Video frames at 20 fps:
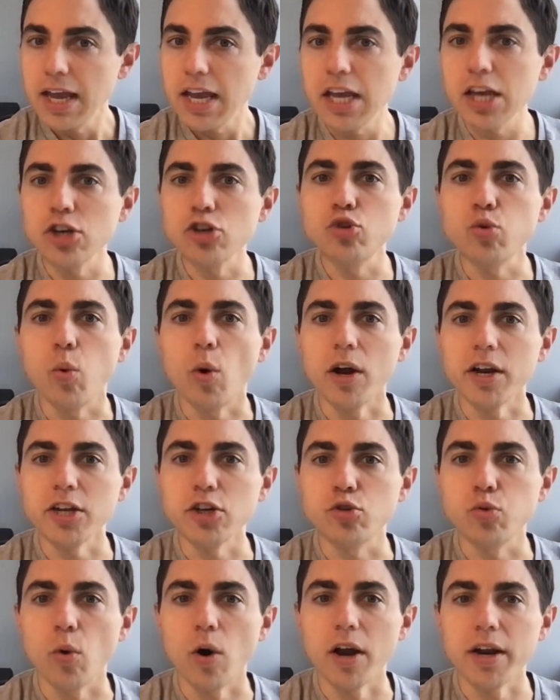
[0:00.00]
In
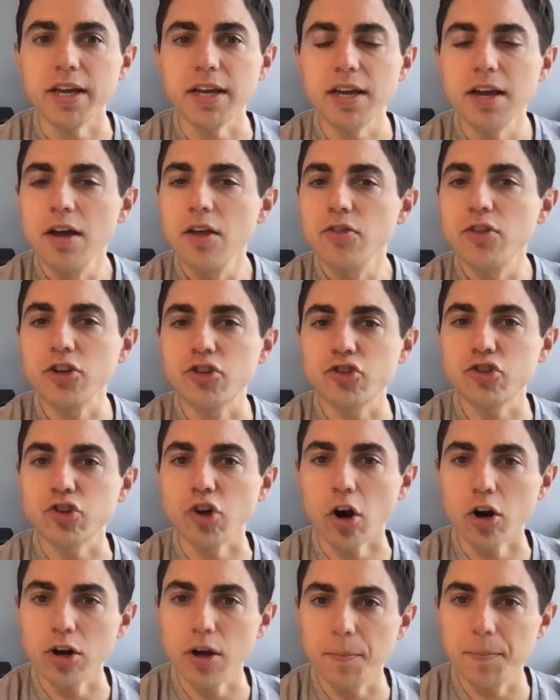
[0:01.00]
2020, the
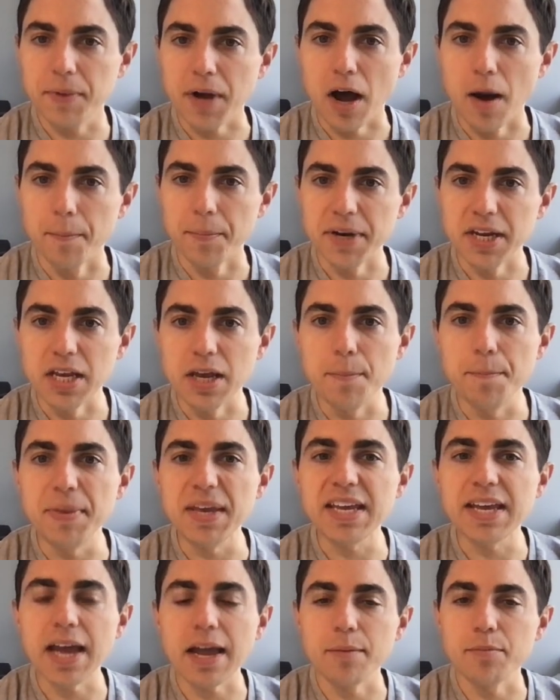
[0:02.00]
startup company
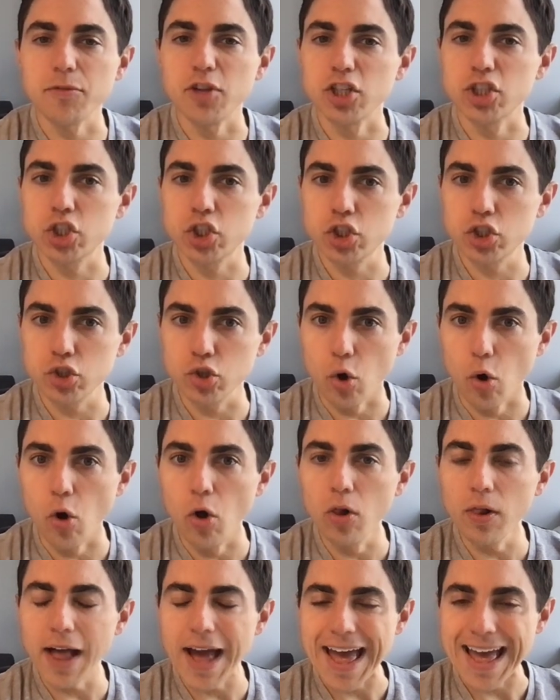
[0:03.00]
became the
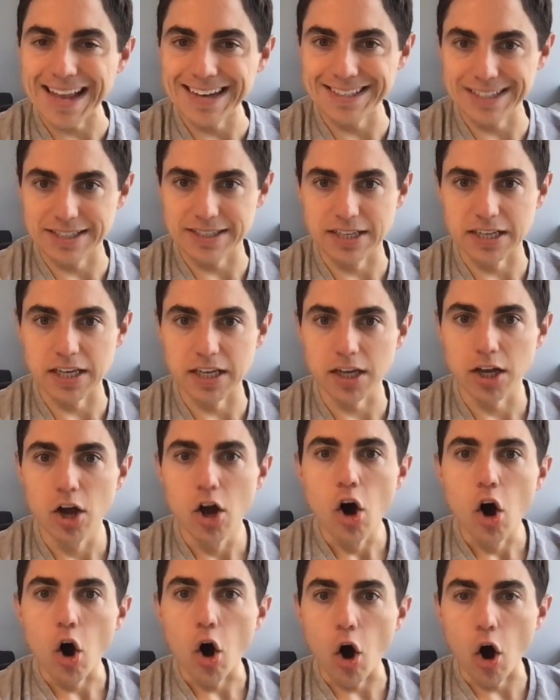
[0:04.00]
sole entity
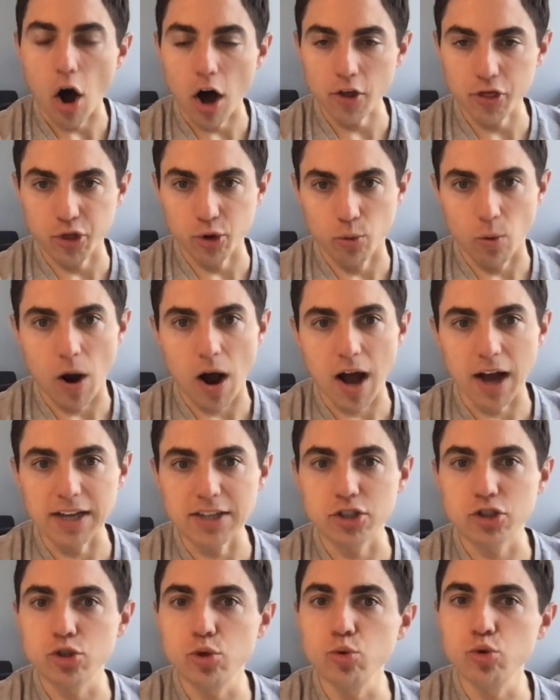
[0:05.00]

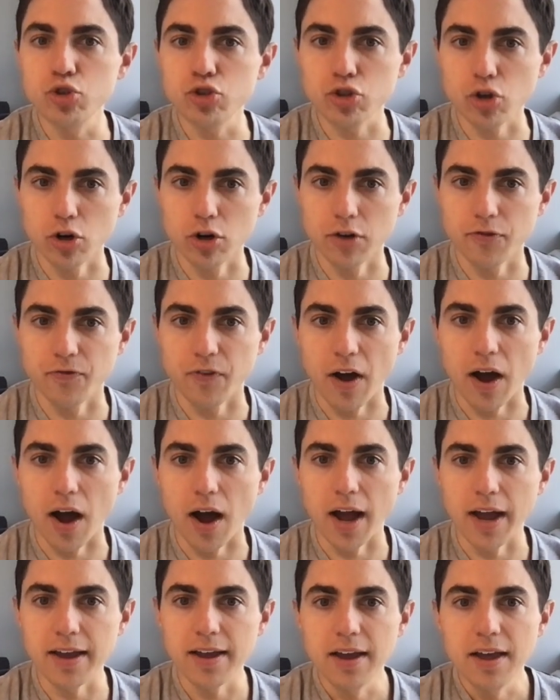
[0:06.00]
authorized to
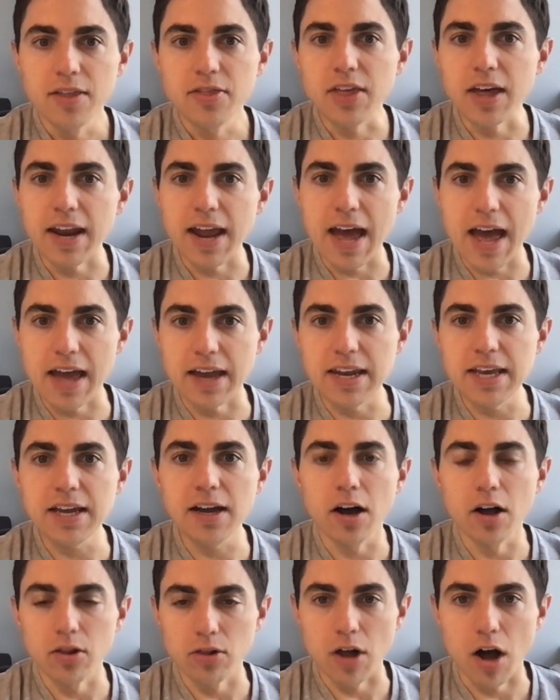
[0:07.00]
certify that any
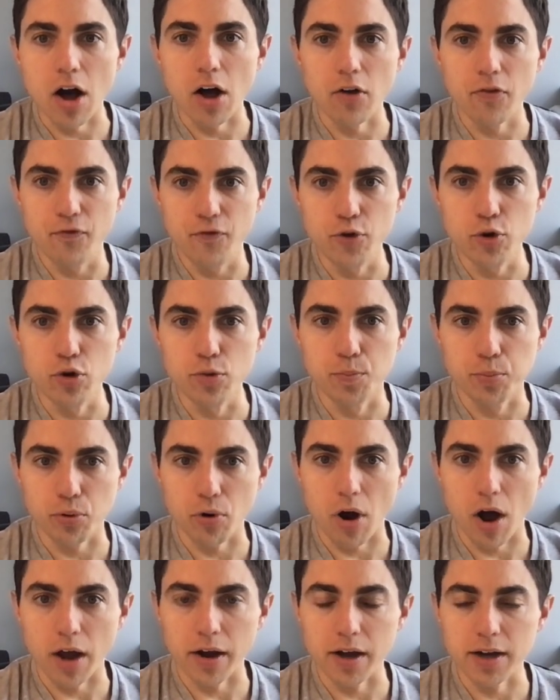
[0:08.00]
halal food
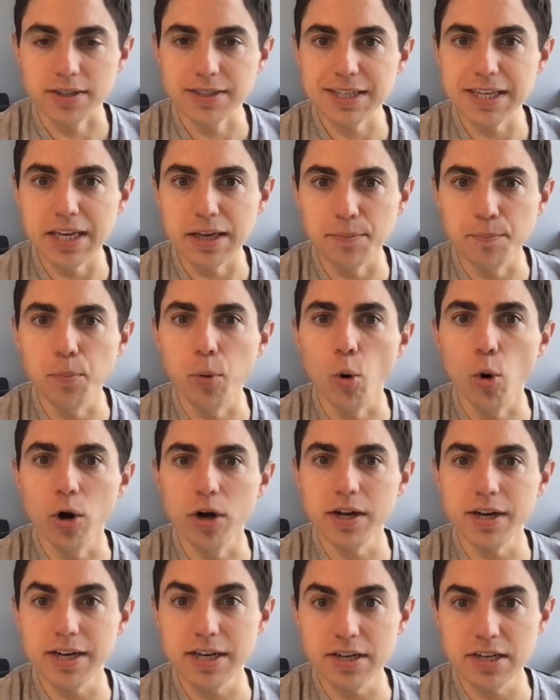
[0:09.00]
product
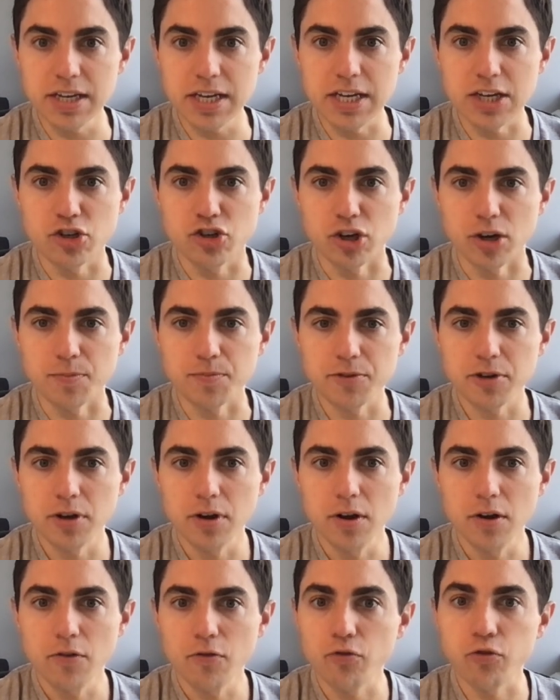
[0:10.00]
imported into Egypt
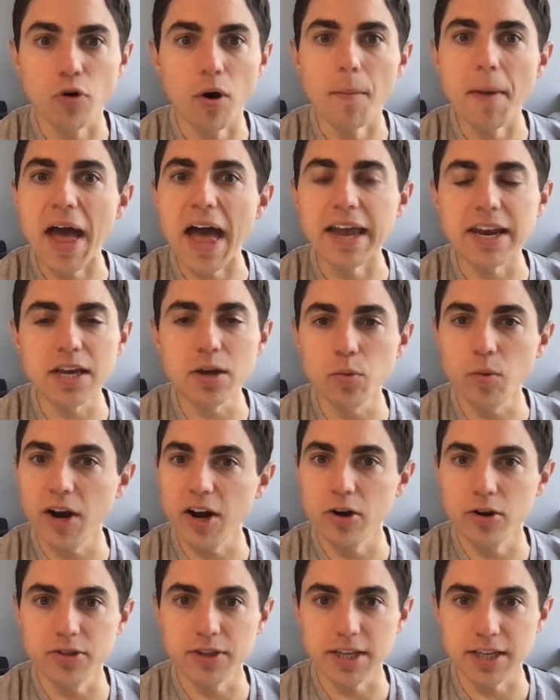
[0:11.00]
from
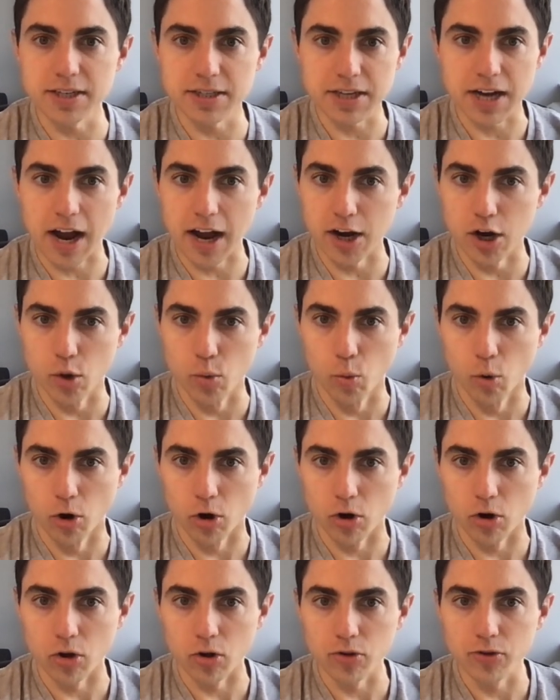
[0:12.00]
anywhere in the entire
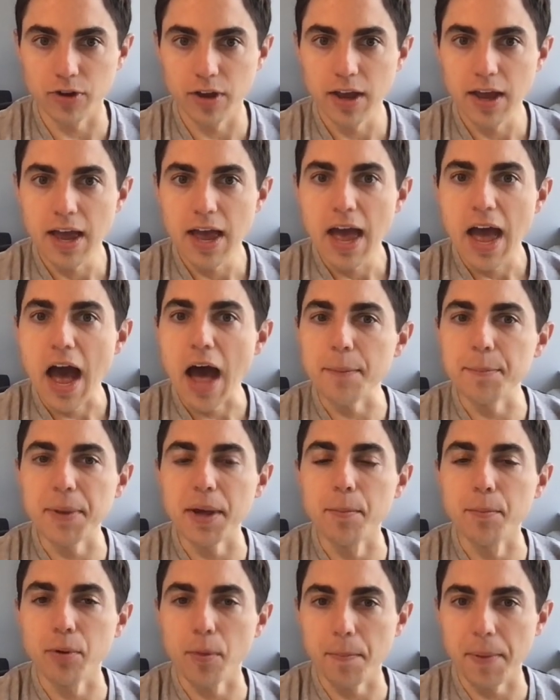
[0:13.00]
world had
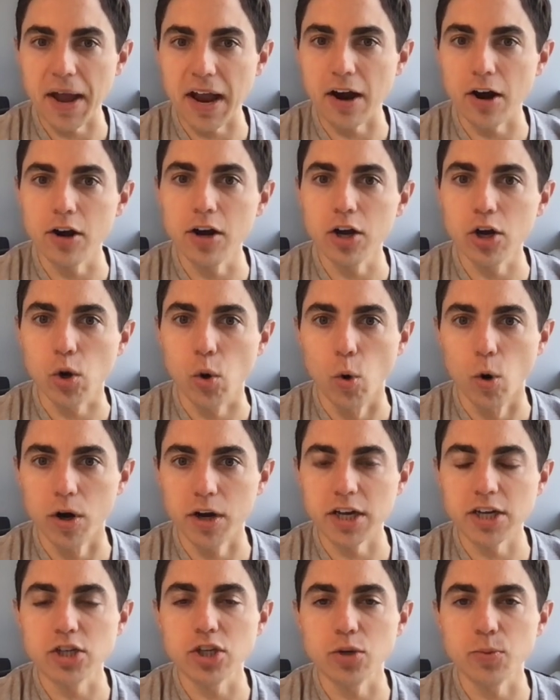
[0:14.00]
been prepared
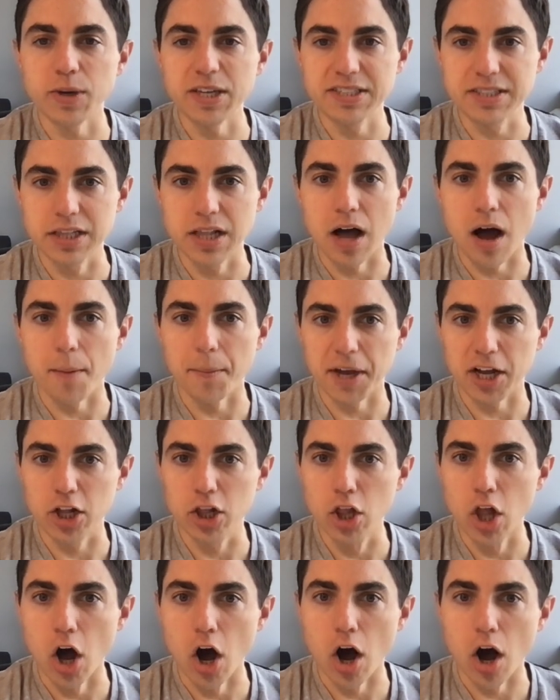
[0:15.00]
according to Islamic
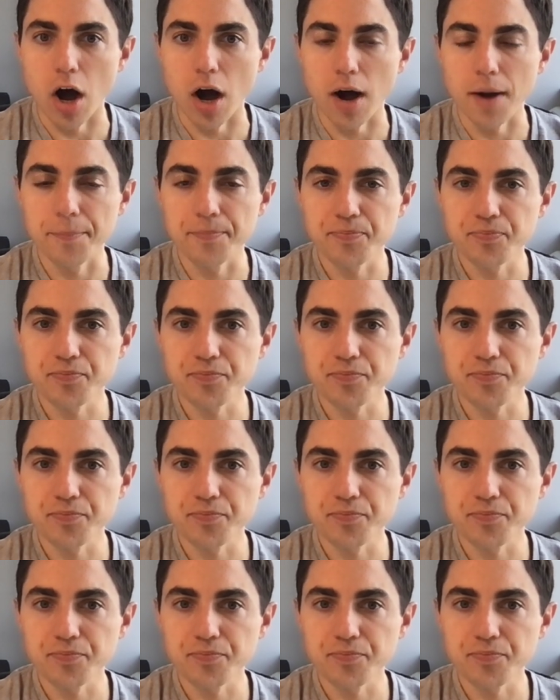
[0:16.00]
law.